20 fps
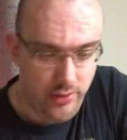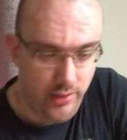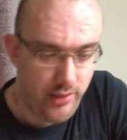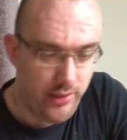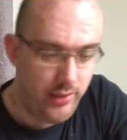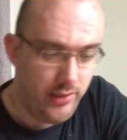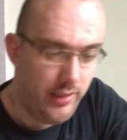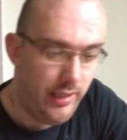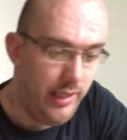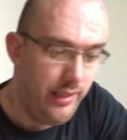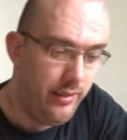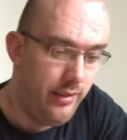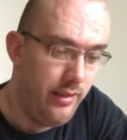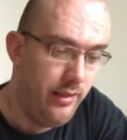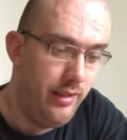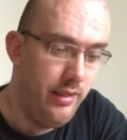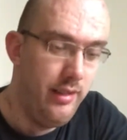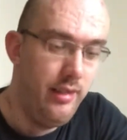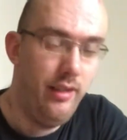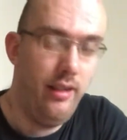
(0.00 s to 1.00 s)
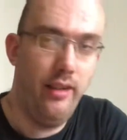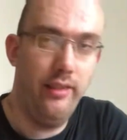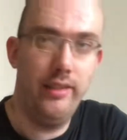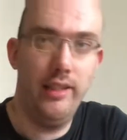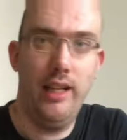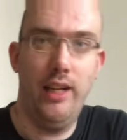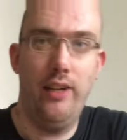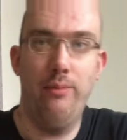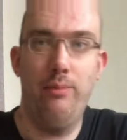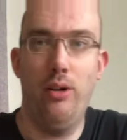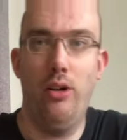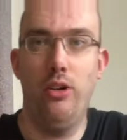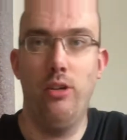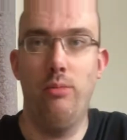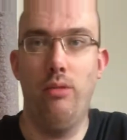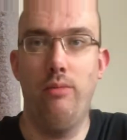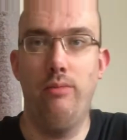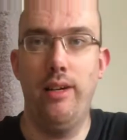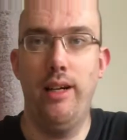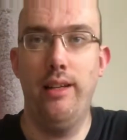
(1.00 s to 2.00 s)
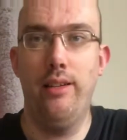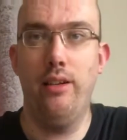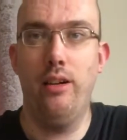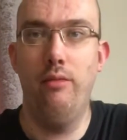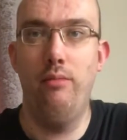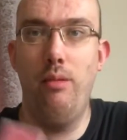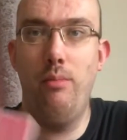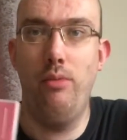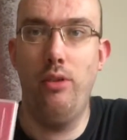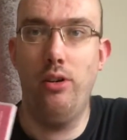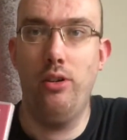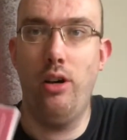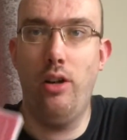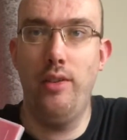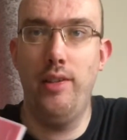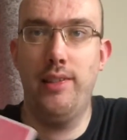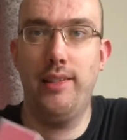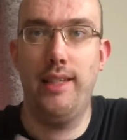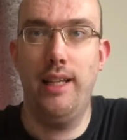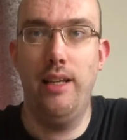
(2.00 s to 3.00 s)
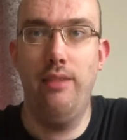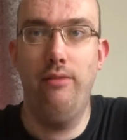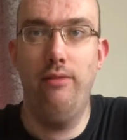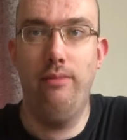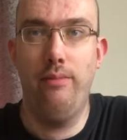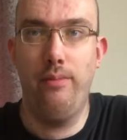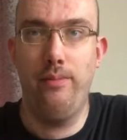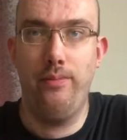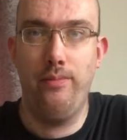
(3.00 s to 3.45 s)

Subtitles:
As I said, I did have Pokemon Red. I remember I got this game.